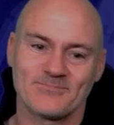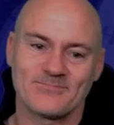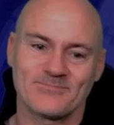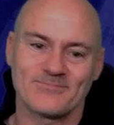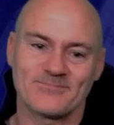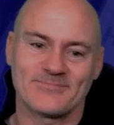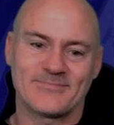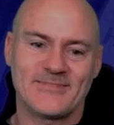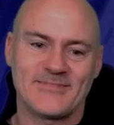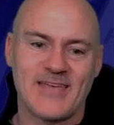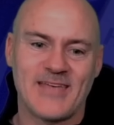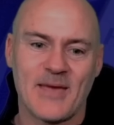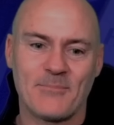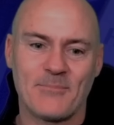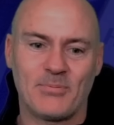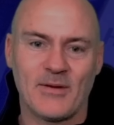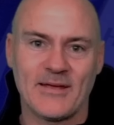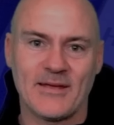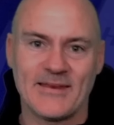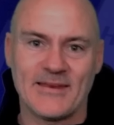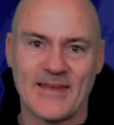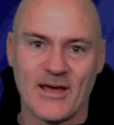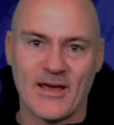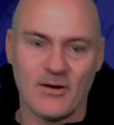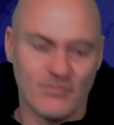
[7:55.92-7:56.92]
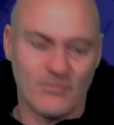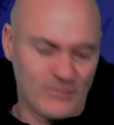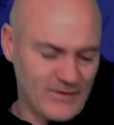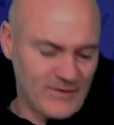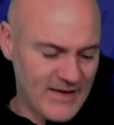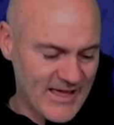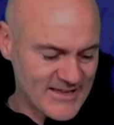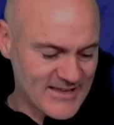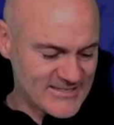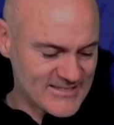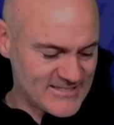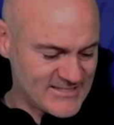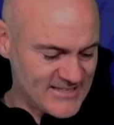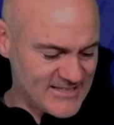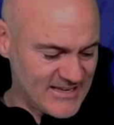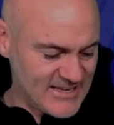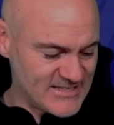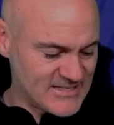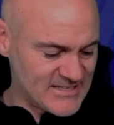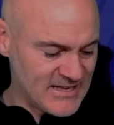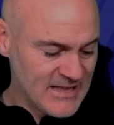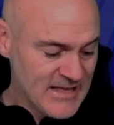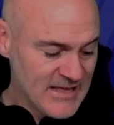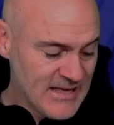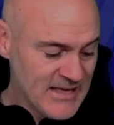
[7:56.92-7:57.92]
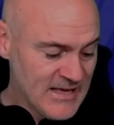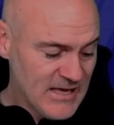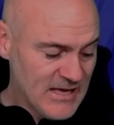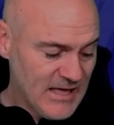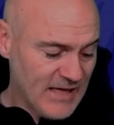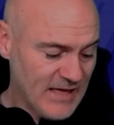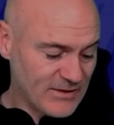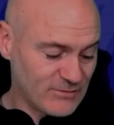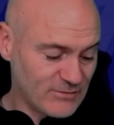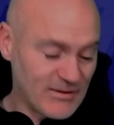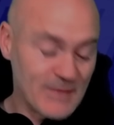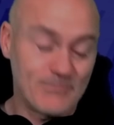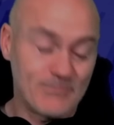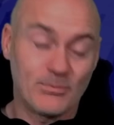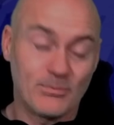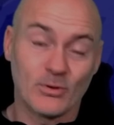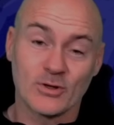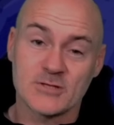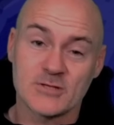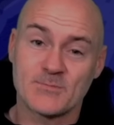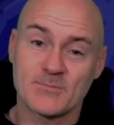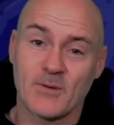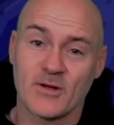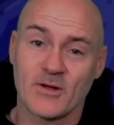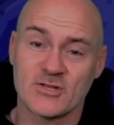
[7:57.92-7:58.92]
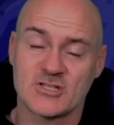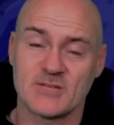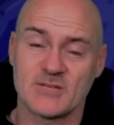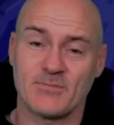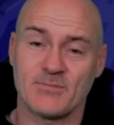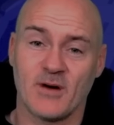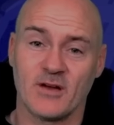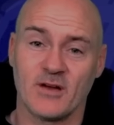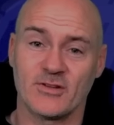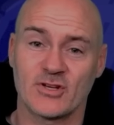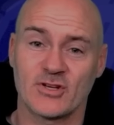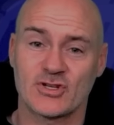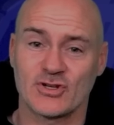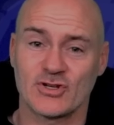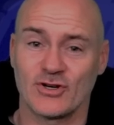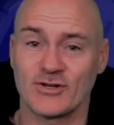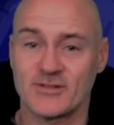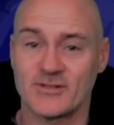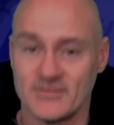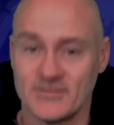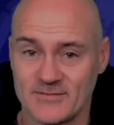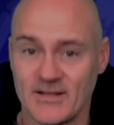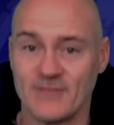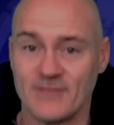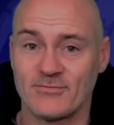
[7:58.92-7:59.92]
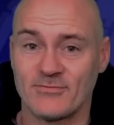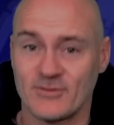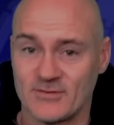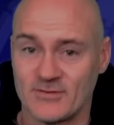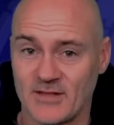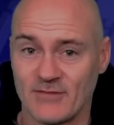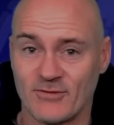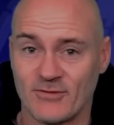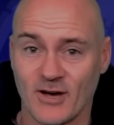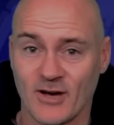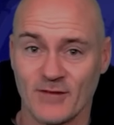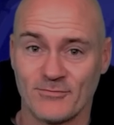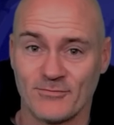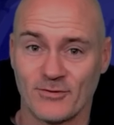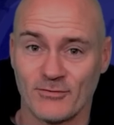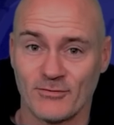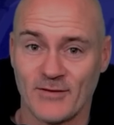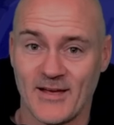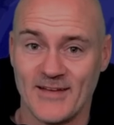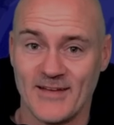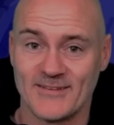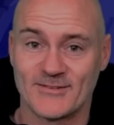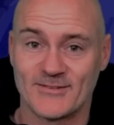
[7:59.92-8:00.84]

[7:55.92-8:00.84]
template now for next season. The Red Bull sponsorship on the shirt, they've gone for red. There